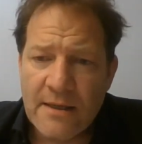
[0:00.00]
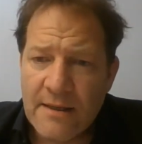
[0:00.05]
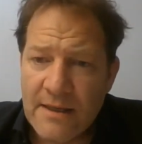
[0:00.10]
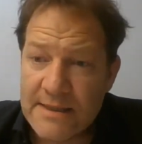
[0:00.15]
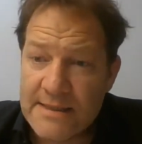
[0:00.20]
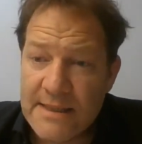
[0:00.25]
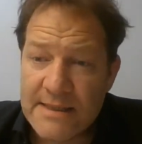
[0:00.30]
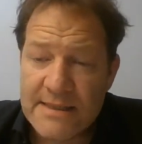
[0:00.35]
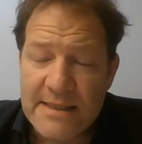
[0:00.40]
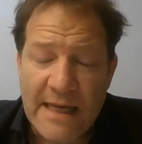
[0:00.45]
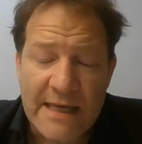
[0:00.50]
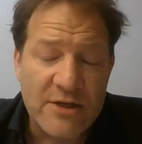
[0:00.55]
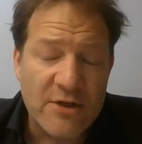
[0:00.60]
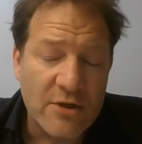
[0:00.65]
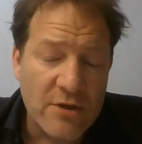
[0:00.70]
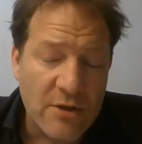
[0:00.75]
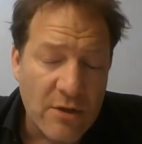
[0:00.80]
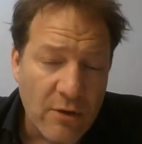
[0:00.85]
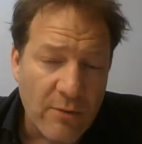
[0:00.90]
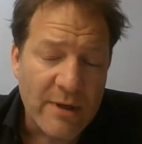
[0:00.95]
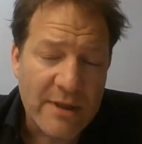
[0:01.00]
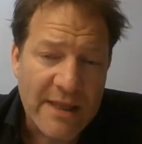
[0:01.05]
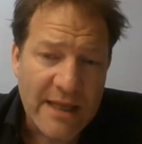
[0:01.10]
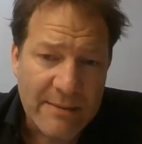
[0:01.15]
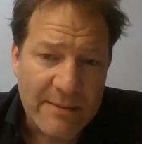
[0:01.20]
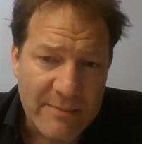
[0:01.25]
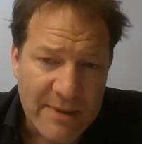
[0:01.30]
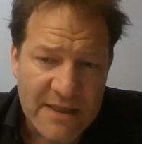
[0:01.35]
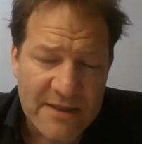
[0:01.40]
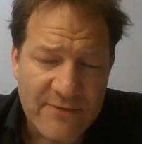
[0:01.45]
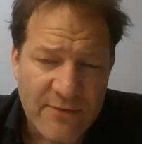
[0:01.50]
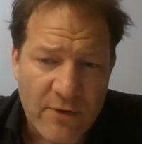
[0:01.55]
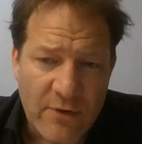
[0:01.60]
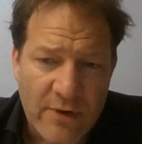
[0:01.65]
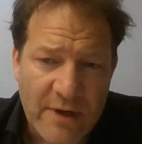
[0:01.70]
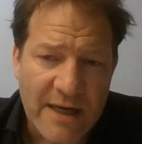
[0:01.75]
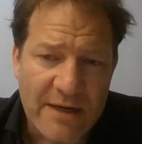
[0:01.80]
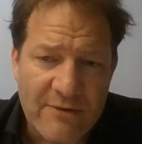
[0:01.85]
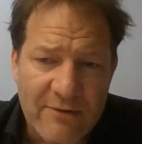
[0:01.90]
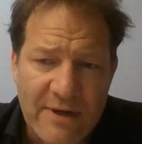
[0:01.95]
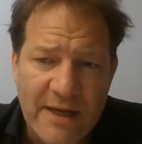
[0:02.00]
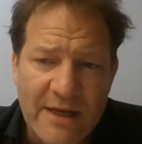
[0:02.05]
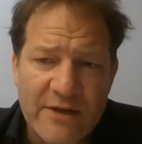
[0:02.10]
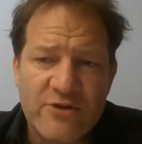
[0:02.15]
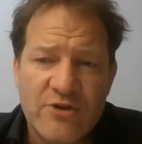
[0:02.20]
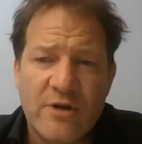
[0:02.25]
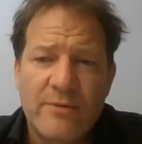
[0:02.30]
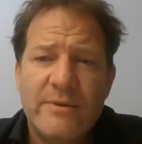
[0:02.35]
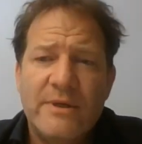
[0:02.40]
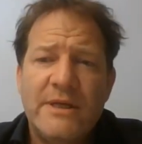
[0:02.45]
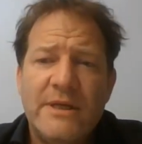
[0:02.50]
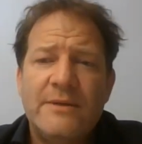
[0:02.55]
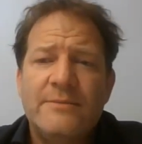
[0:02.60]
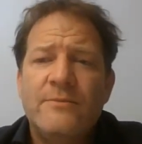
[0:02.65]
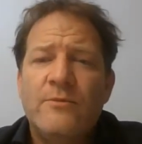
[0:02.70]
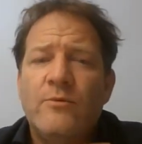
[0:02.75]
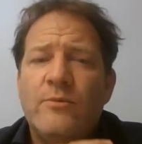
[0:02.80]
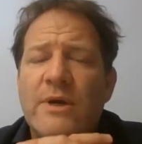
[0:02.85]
This is, and you know what that means for a country like Germany.